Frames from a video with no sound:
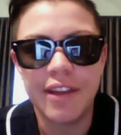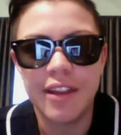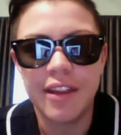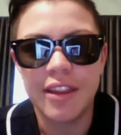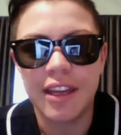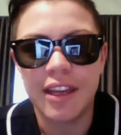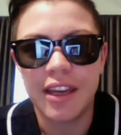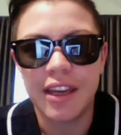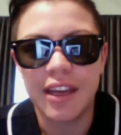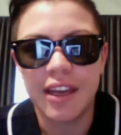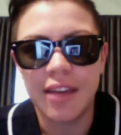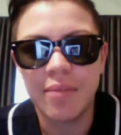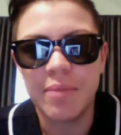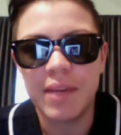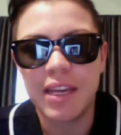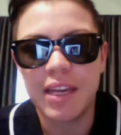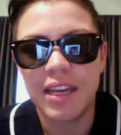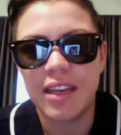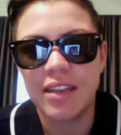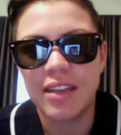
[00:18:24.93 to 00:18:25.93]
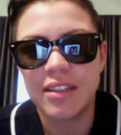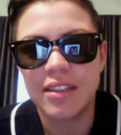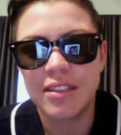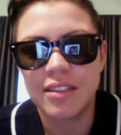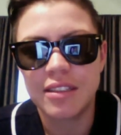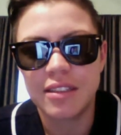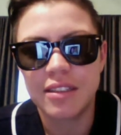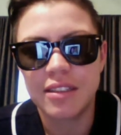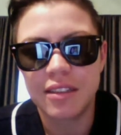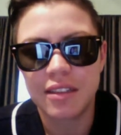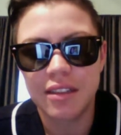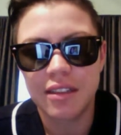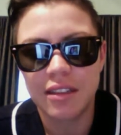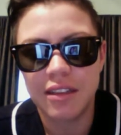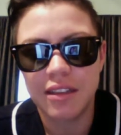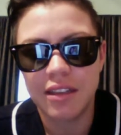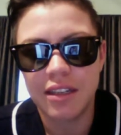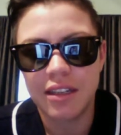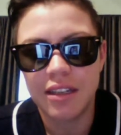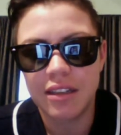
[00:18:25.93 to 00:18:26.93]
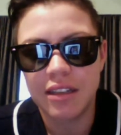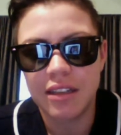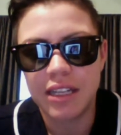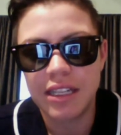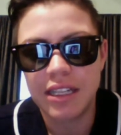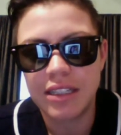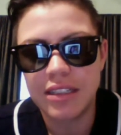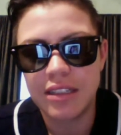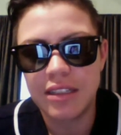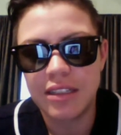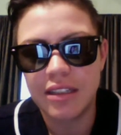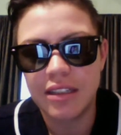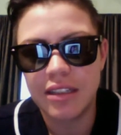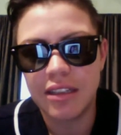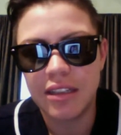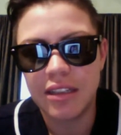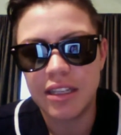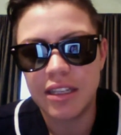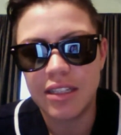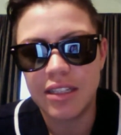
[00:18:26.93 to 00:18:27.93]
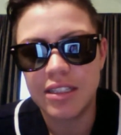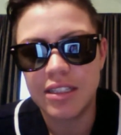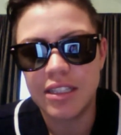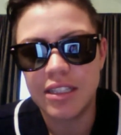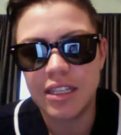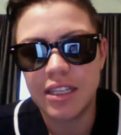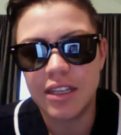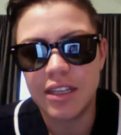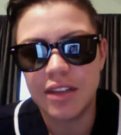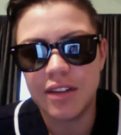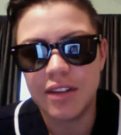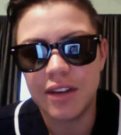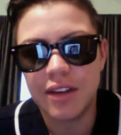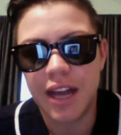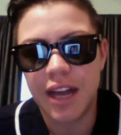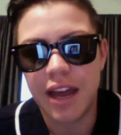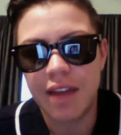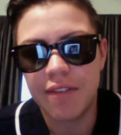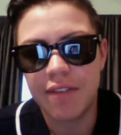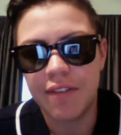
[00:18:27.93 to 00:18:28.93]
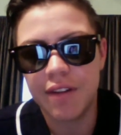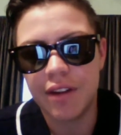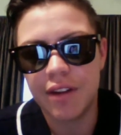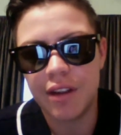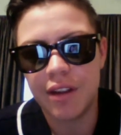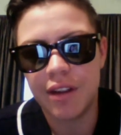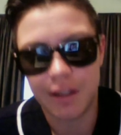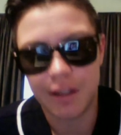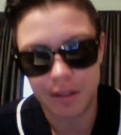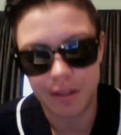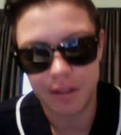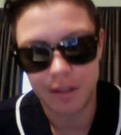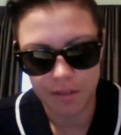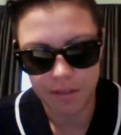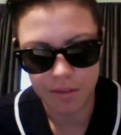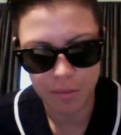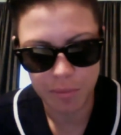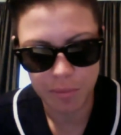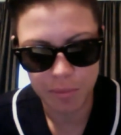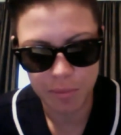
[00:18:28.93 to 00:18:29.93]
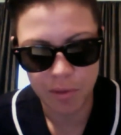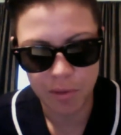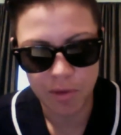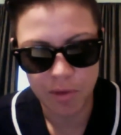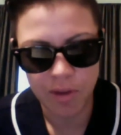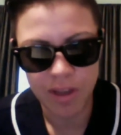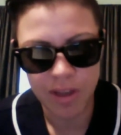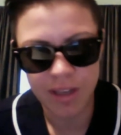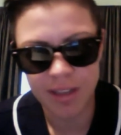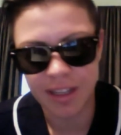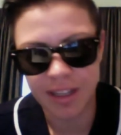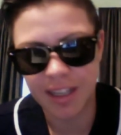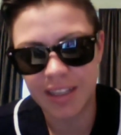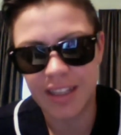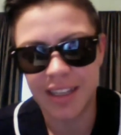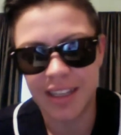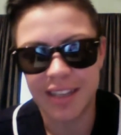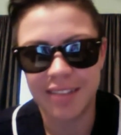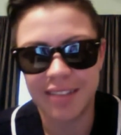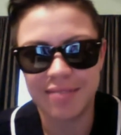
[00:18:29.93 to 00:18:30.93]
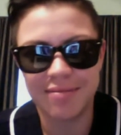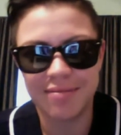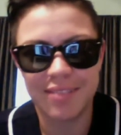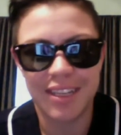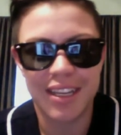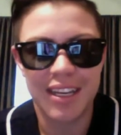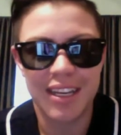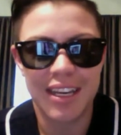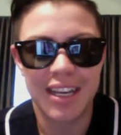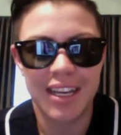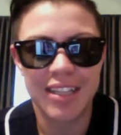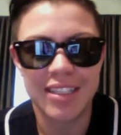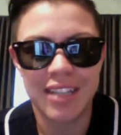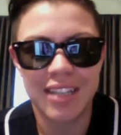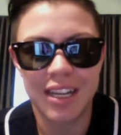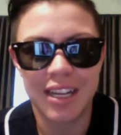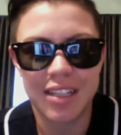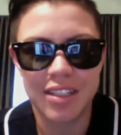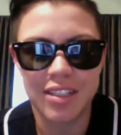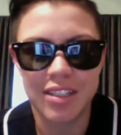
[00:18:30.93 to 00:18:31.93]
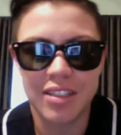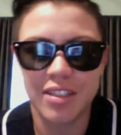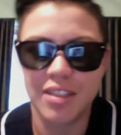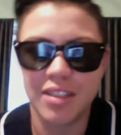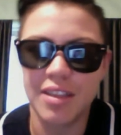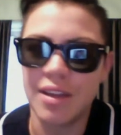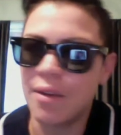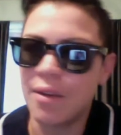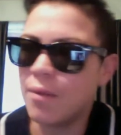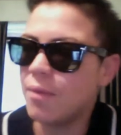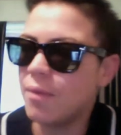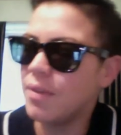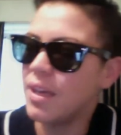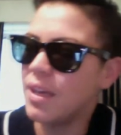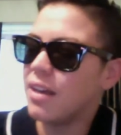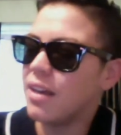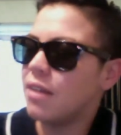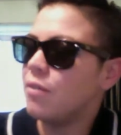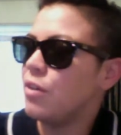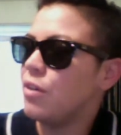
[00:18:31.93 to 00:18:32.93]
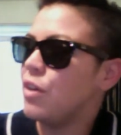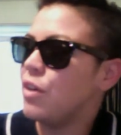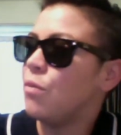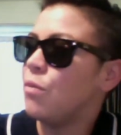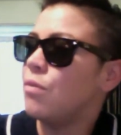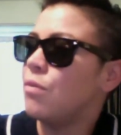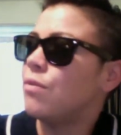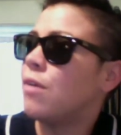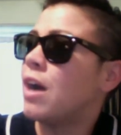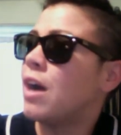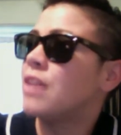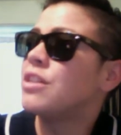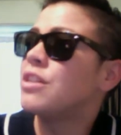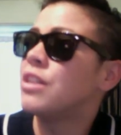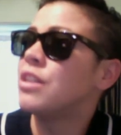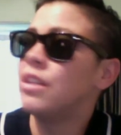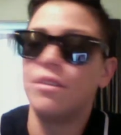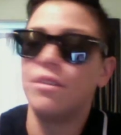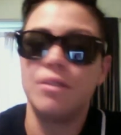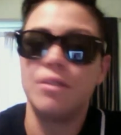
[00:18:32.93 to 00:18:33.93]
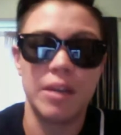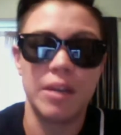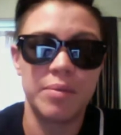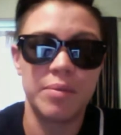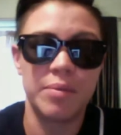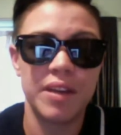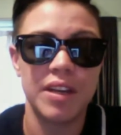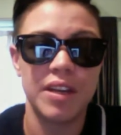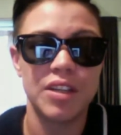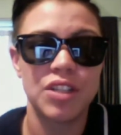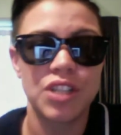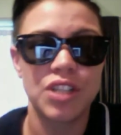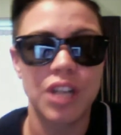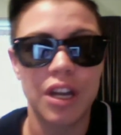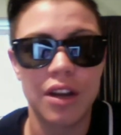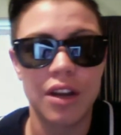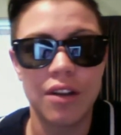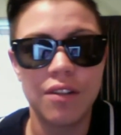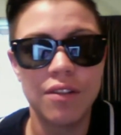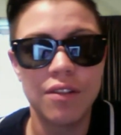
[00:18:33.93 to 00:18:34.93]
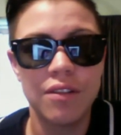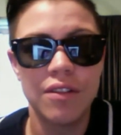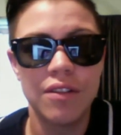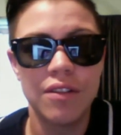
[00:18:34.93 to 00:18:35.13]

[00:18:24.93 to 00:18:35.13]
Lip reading: thing because, they can see you at every point. Like it's not just watching you like play a show.